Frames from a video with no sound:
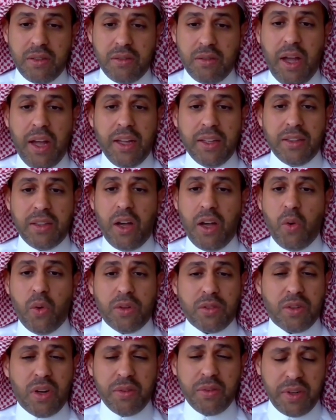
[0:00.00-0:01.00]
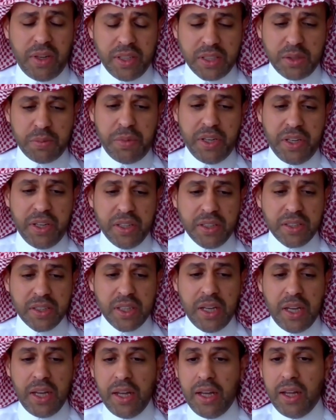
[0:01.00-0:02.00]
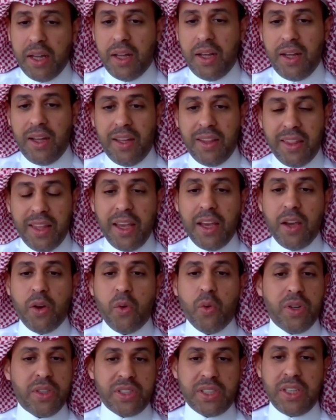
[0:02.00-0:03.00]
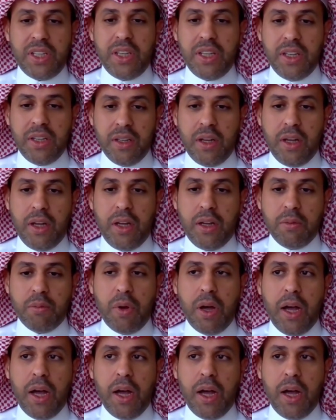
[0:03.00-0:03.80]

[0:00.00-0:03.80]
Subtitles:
and our travel experience. They will see a